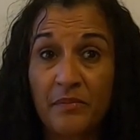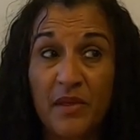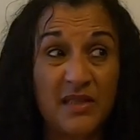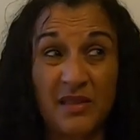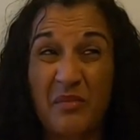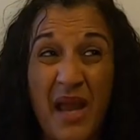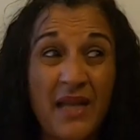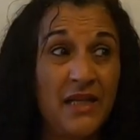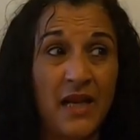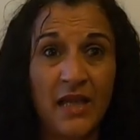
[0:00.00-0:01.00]
Because I'm
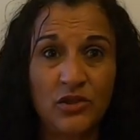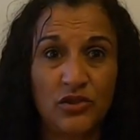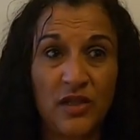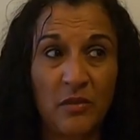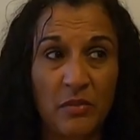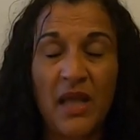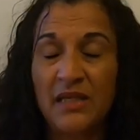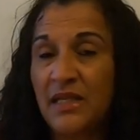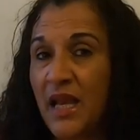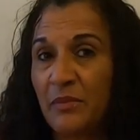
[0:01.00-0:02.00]

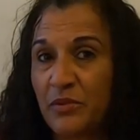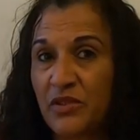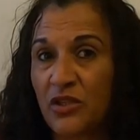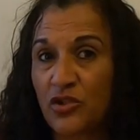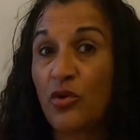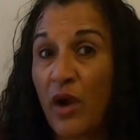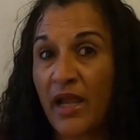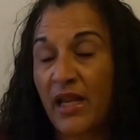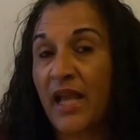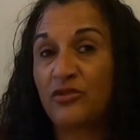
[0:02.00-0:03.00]
99% sure I
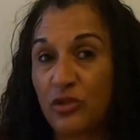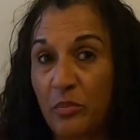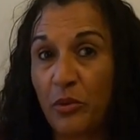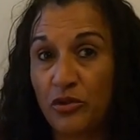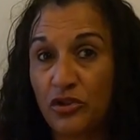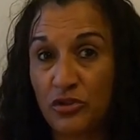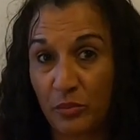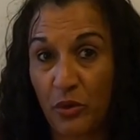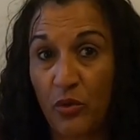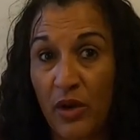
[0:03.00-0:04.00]
can actually purchase the
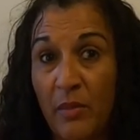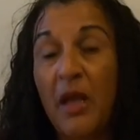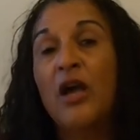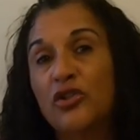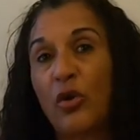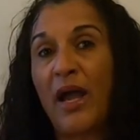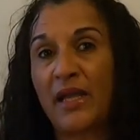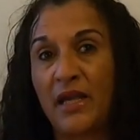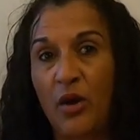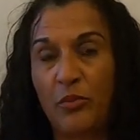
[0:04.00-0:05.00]
program so I
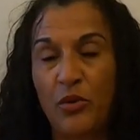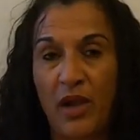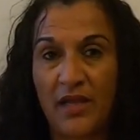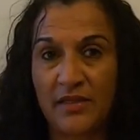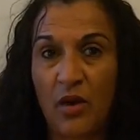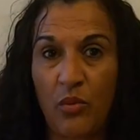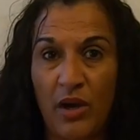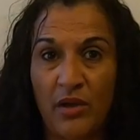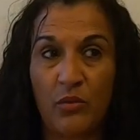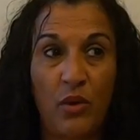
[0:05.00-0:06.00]
can help you guys out
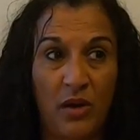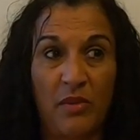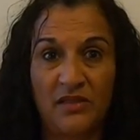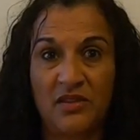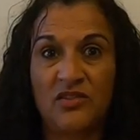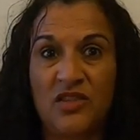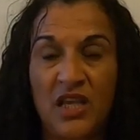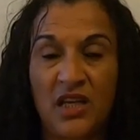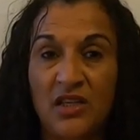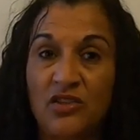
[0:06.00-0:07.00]
while my son's
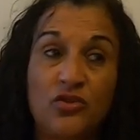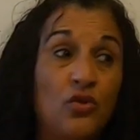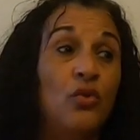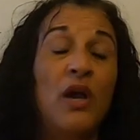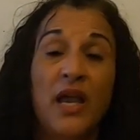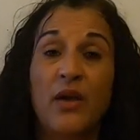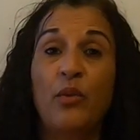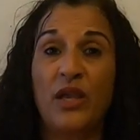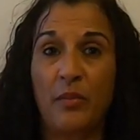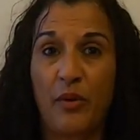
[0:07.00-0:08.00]
taking it in school.
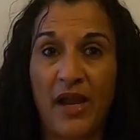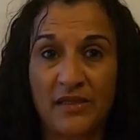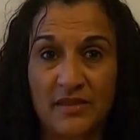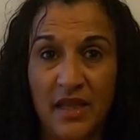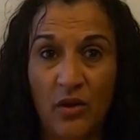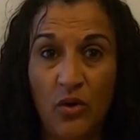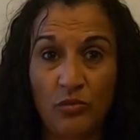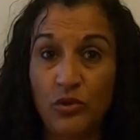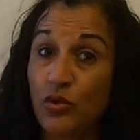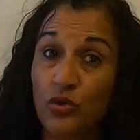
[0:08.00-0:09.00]
We can practice at
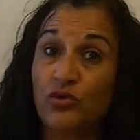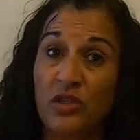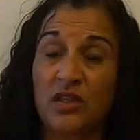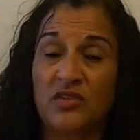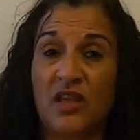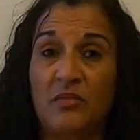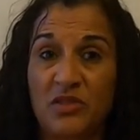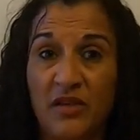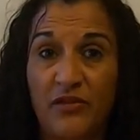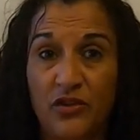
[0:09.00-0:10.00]
home too using the same
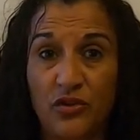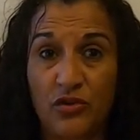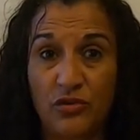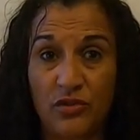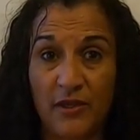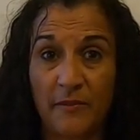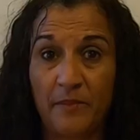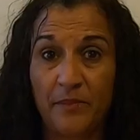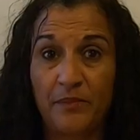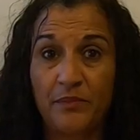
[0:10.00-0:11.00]
stuff that you're using.
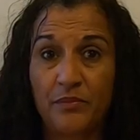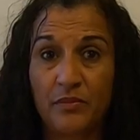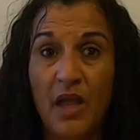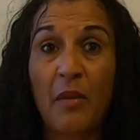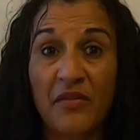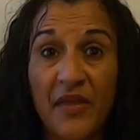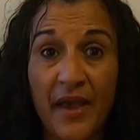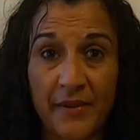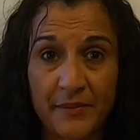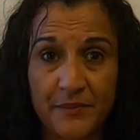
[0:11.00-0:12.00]
How about
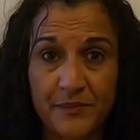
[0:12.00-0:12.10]
that?